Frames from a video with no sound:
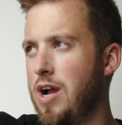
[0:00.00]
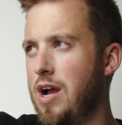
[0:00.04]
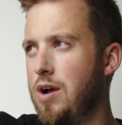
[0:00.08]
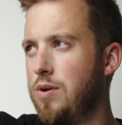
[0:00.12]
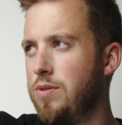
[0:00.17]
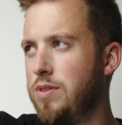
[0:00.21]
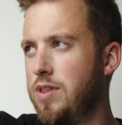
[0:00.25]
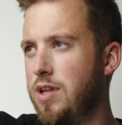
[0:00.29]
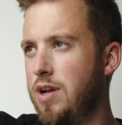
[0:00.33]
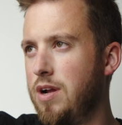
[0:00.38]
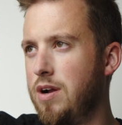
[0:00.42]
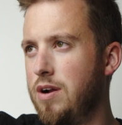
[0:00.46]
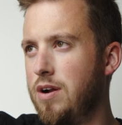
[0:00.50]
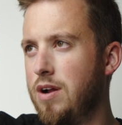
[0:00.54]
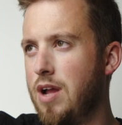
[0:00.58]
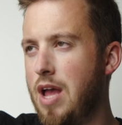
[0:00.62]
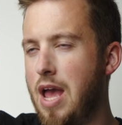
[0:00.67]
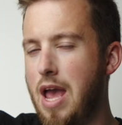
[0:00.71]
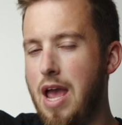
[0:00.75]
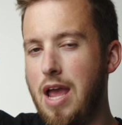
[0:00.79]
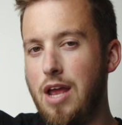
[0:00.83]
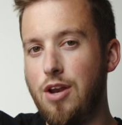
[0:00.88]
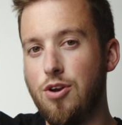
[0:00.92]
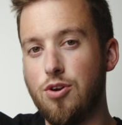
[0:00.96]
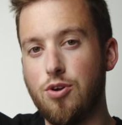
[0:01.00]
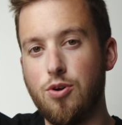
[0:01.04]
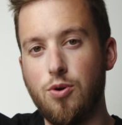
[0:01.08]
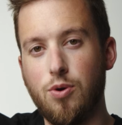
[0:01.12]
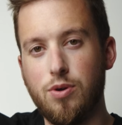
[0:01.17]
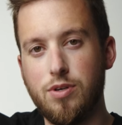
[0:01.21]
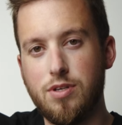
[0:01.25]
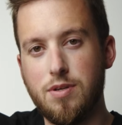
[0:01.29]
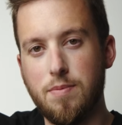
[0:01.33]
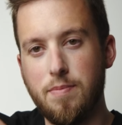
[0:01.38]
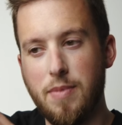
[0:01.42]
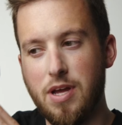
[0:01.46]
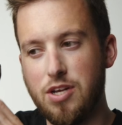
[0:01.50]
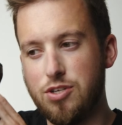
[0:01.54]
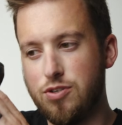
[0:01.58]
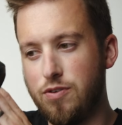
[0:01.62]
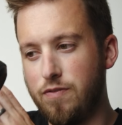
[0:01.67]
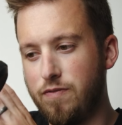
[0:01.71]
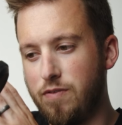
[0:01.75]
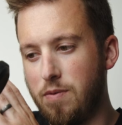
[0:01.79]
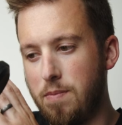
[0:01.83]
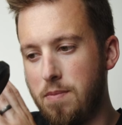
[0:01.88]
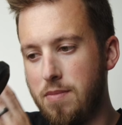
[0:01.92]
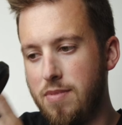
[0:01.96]
out there. And you're going to measure
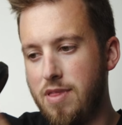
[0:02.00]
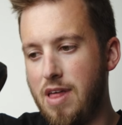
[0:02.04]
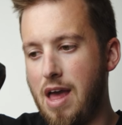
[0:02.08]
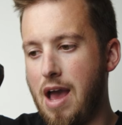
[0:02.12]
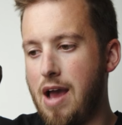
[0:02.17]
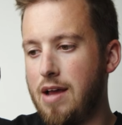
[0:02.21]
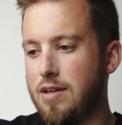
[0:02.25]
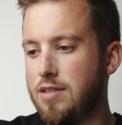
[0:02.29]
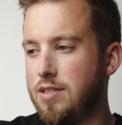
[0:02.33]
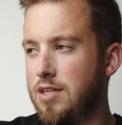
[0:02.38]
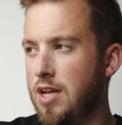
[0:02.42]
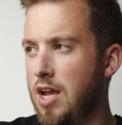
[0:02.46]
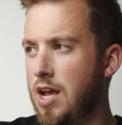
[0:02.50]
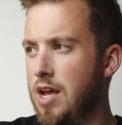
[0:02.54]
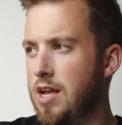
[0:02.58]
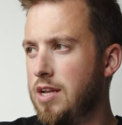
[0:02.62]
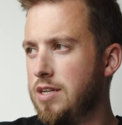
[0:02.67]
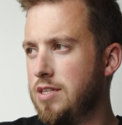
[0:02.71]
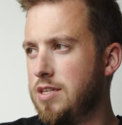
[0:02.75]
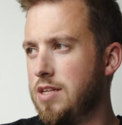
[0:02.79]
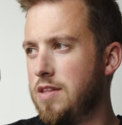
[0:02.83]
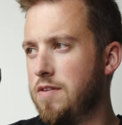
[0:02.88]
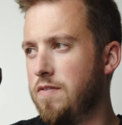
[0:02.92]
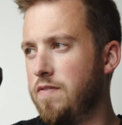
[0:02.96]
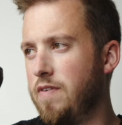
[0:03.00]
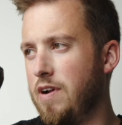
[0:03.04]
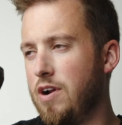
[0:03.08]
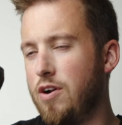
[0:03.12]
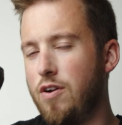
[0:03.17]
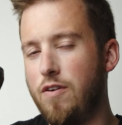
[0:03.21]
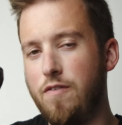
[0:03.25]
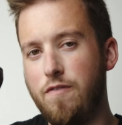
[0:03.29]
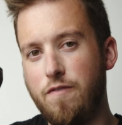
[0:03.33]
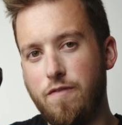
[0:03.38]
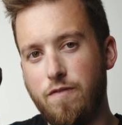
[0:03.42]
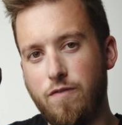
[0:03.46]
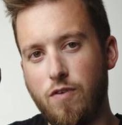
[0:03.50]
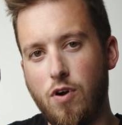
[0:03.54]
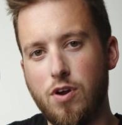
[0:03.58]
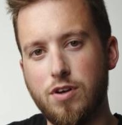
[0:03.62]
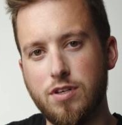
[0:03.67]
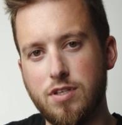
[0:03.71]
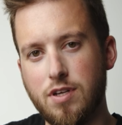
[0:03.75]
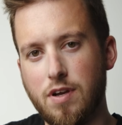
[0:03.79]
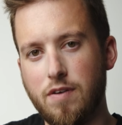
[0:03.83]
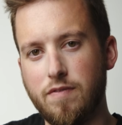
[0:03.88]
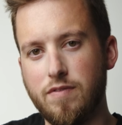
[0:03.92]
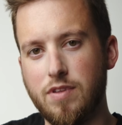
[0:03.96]
from that to the very
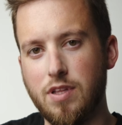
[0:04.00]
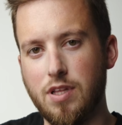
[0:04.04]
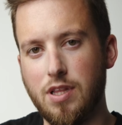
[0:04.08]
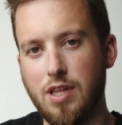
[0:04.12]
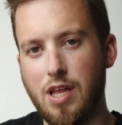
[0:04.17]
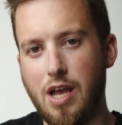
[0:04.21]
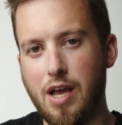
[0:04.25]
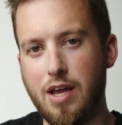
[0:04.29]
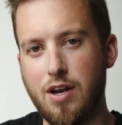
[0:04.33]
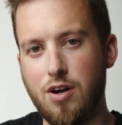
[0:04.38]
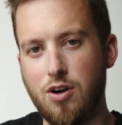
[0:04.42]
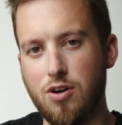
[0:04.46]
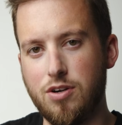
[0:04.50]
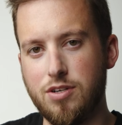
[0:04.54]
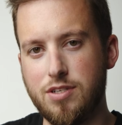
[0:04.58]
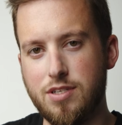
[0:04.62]
front of the LiDAR